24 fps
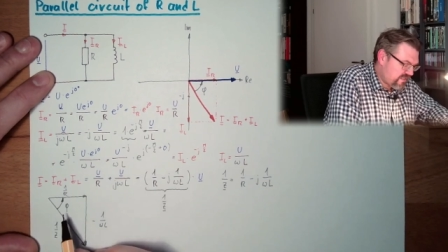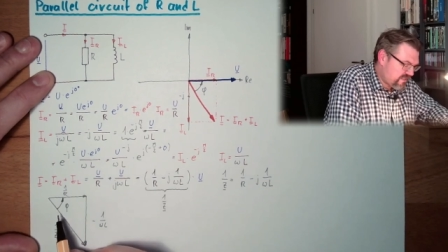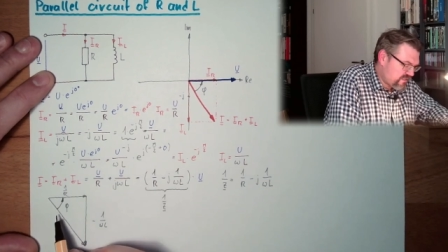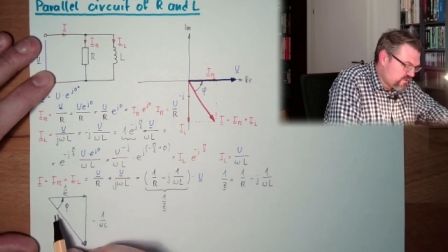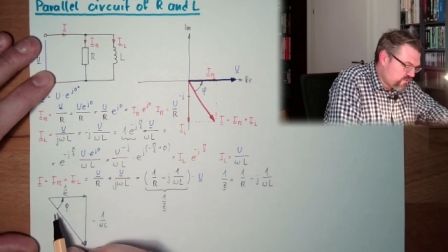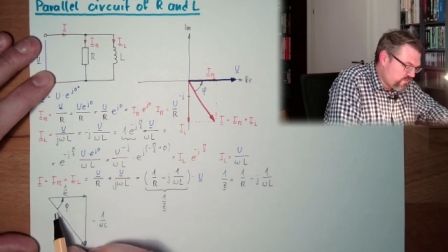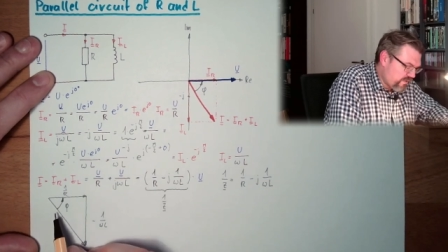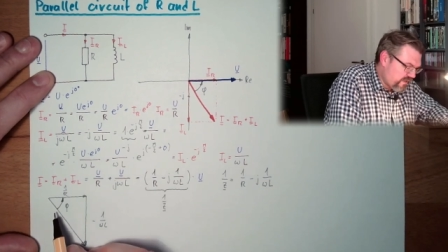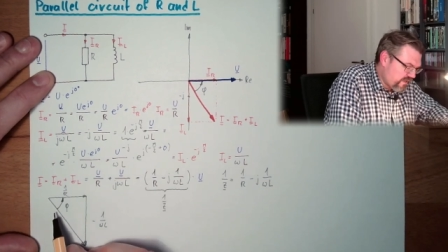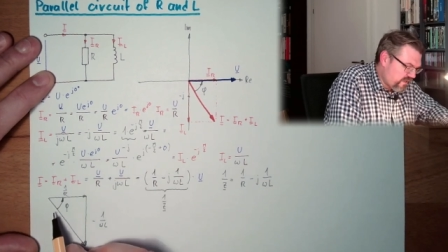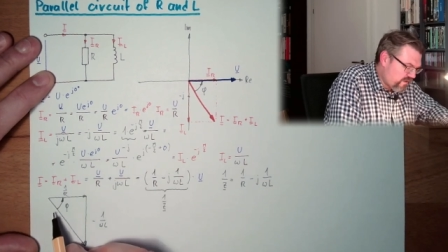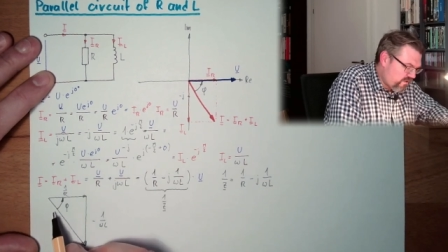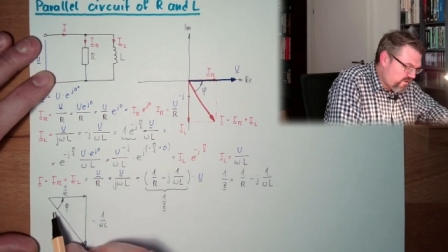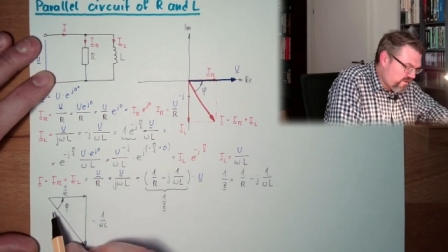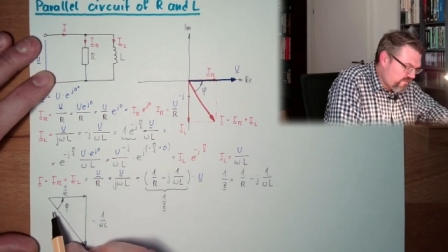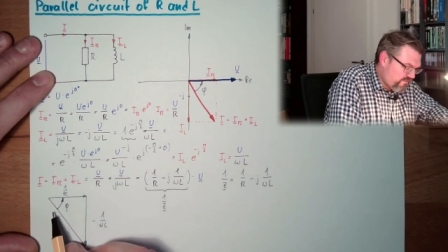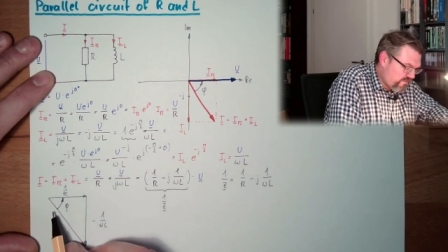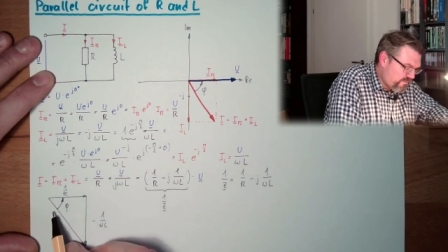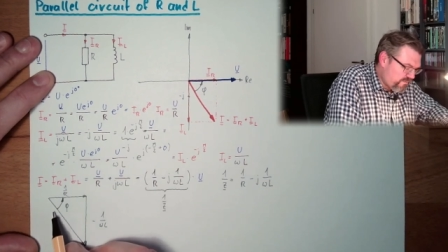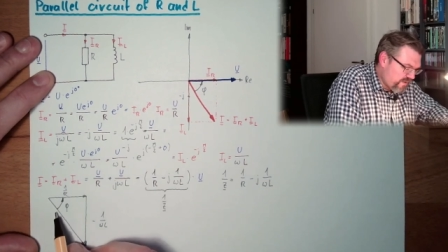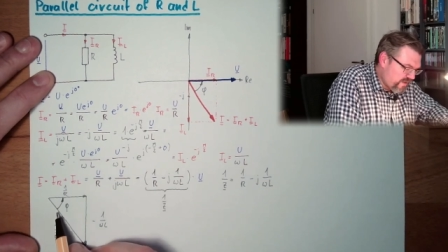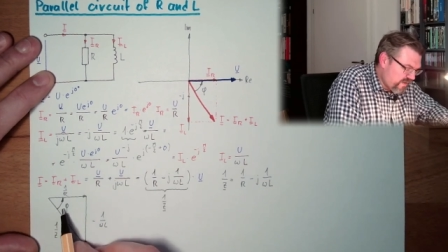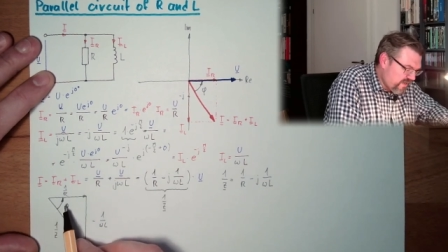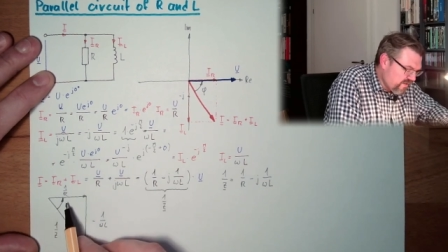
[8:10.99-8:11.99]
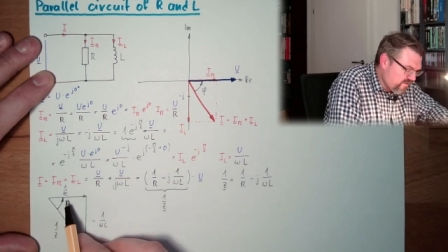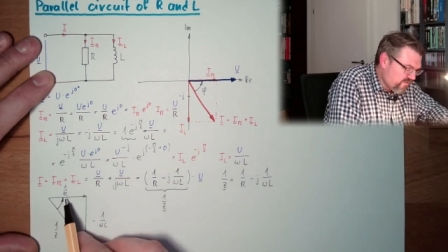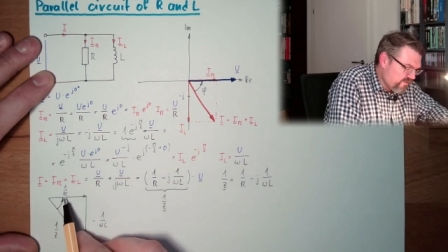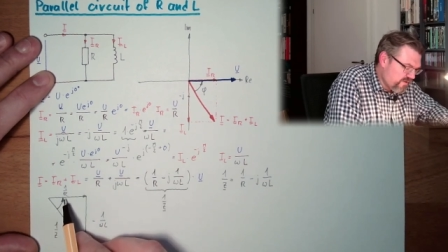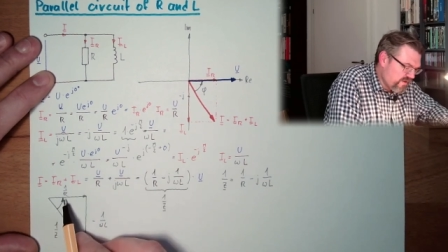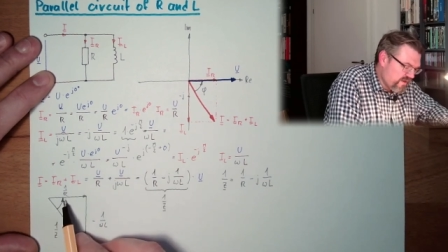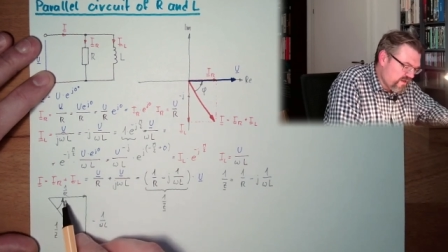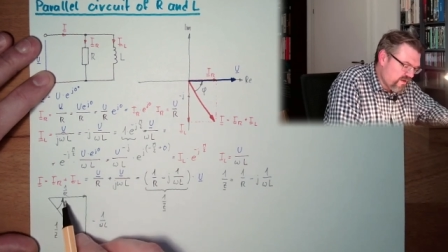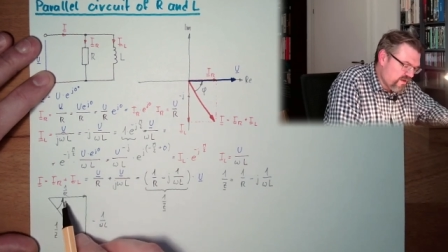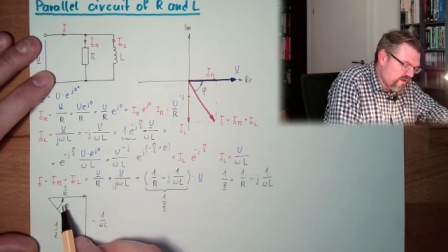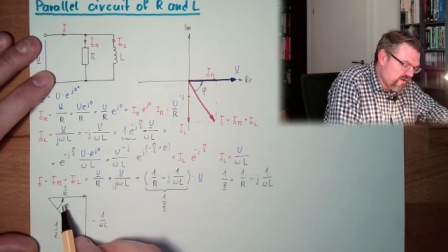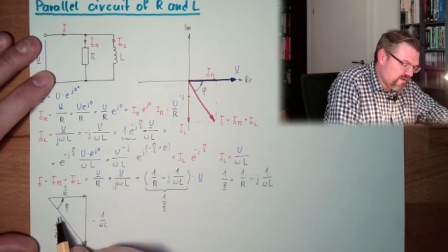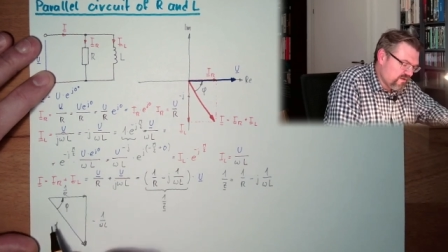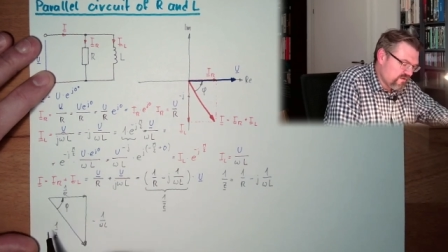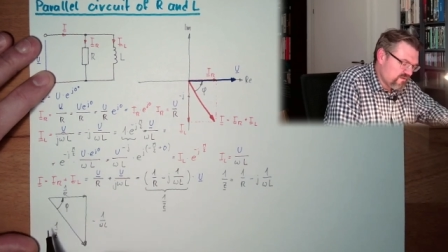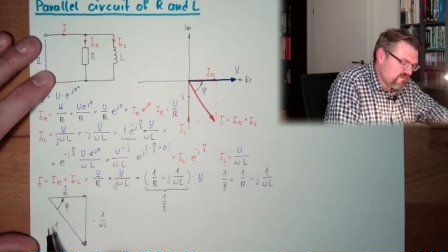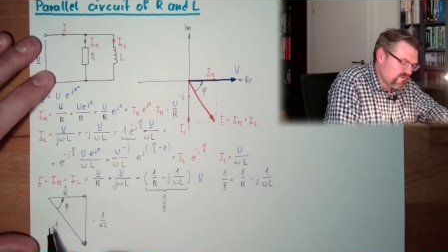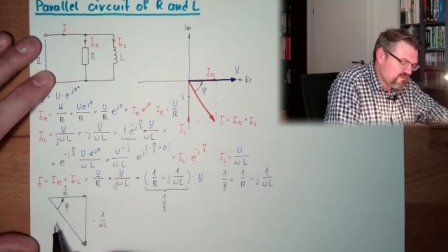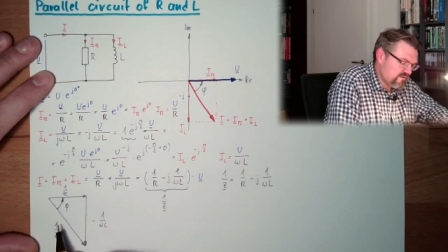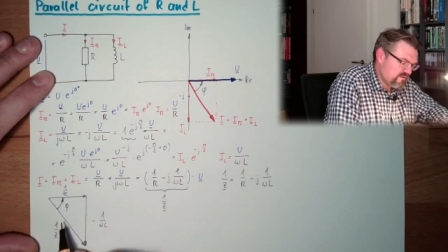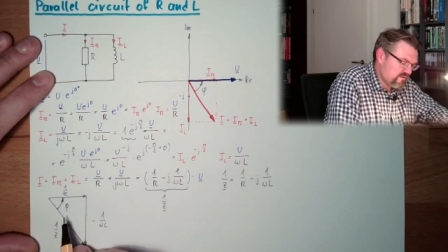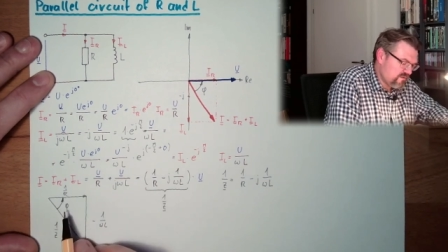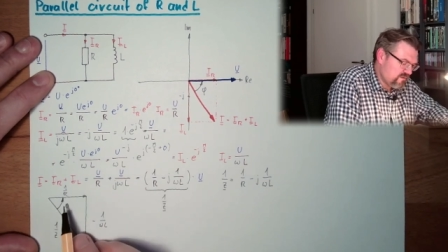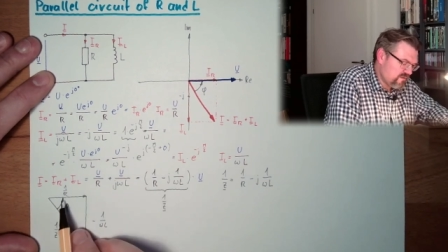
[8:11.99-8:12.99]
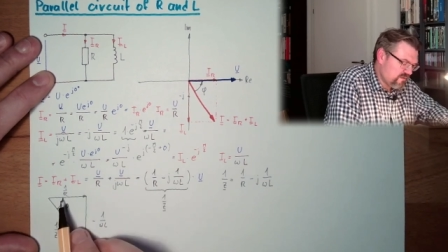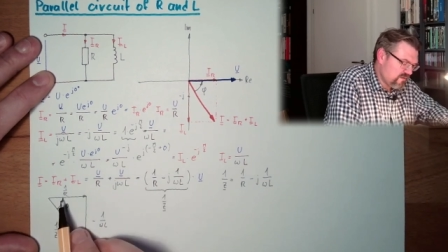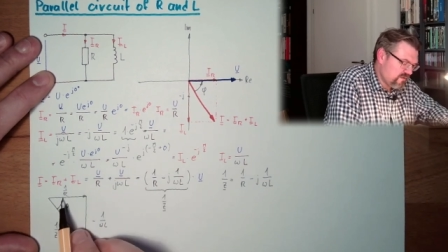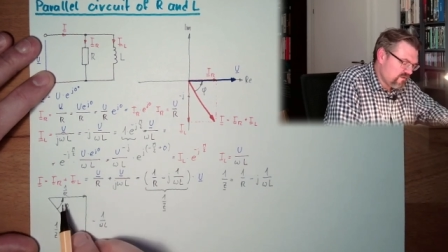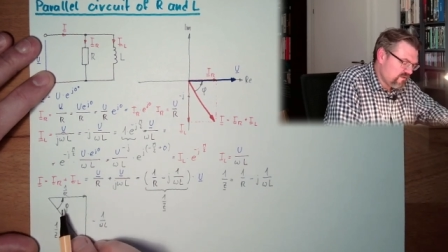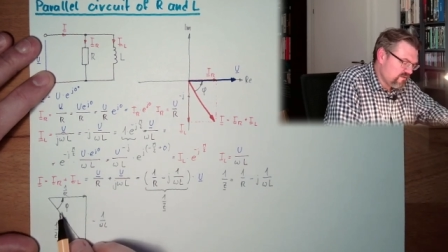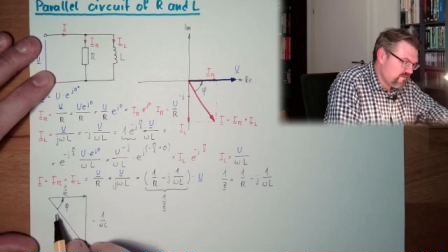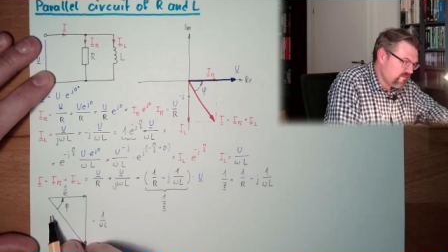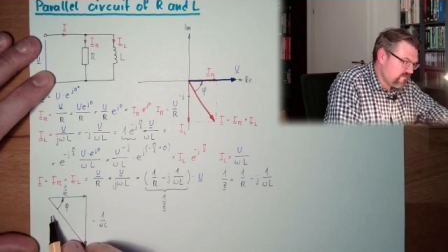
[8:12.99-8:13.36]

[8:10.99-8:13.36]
So we're going from here to here. Huh?